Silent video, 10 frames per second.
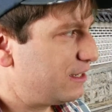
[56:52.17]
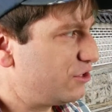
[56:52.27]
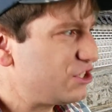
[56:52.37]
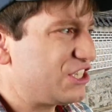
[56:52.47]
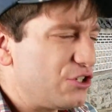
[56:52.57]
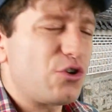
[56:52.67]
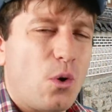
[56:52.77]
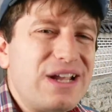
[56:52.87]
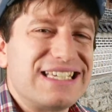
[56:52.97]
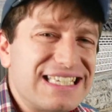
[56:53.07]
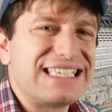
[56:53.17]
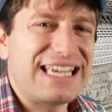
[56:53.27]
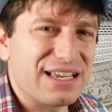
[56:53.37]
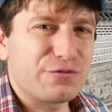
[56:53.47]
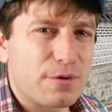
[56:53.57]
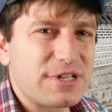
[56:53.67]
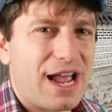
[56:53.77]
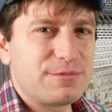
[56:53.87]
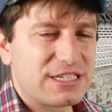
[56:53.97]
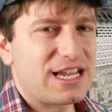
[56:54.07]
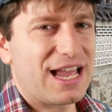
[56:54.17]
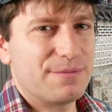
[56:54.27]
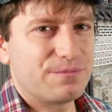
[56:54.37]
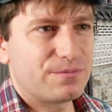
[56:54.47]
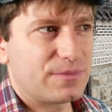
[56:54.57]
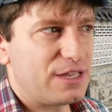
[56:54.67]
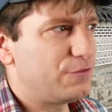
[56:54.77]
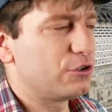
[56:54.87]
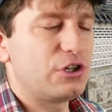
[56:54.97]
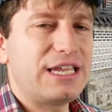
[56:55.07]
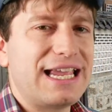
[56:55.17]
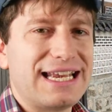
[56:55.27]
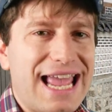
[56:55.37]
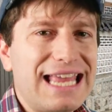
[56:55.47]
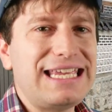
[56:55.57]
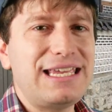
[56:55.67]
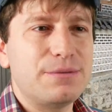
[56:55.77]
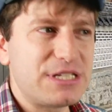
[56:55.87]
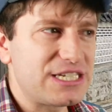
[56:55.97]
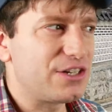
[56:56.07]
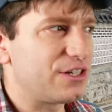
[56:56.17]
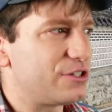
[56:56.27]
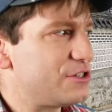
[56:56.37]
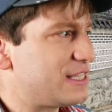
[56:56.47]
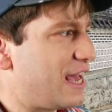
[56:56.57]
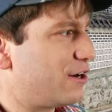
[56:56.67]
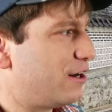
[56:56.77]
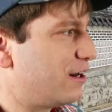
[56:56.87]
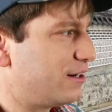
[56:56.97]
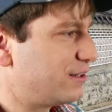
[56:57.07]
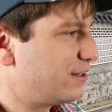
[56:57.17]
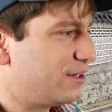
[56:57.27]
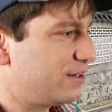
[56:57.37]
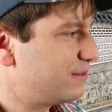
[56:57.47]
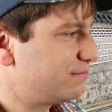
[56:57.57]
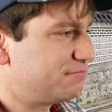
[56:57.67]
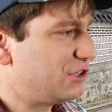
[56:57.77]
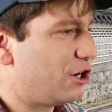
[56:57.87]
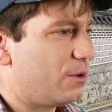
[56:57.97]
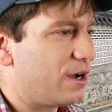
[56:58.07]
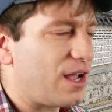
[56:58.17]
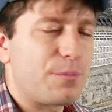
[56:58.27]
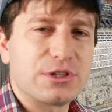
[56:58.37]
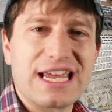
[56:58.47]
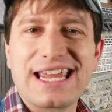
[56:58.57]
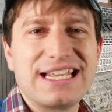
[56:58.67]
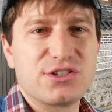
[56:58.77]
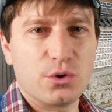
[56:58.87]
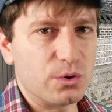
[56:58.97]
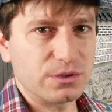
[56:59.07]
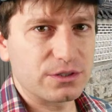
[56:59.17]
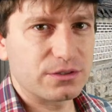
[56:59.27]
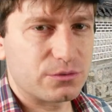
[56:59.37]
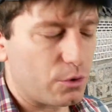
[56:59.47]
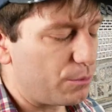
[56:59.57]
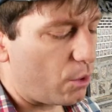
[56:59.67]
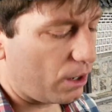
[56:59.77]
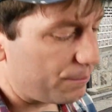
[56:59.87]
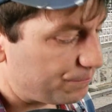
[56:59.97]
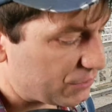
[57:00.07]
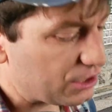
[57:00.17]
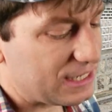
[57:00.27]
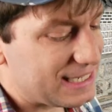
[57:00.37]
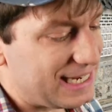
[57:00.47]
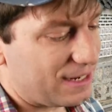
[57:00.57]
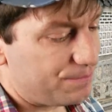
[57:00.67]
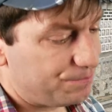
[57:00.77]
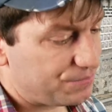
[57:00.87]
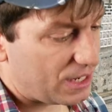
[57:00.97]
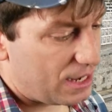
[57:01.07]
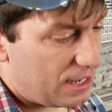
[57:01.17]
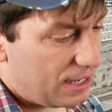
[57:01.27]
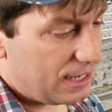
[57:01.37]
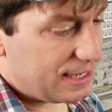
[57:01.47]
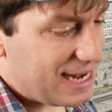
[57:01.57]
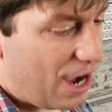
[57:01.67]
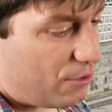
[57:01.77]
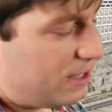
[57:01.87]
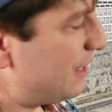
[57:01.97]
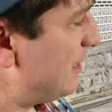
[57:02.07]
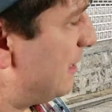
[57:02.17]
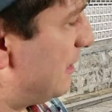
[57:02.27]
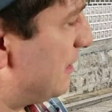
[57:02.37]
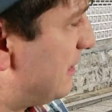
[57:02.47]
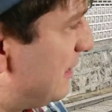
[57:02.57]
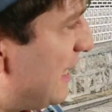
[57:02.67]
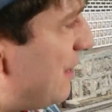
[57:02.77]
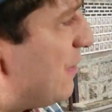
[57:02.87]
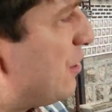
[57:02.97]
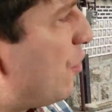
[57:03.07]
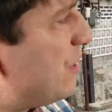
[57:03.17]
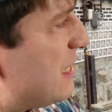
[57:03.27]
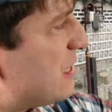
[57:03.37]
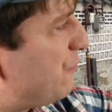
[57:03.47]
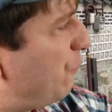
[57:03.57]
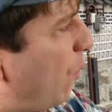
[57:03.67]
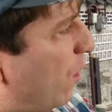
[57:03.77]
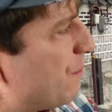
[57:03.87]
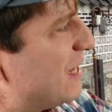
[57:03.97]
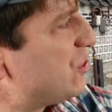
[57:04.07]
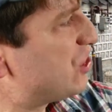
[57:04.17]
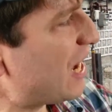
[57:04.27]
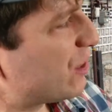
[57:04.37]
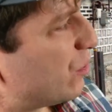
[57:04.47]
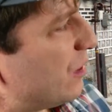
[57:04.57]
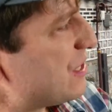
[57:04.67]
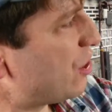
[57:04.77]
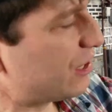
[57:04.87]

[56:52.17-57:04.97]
you're still going to see it from time to time. If you're looking at any materials that are, a couple decades old or more, you're going to see it. Now, even though this form in general is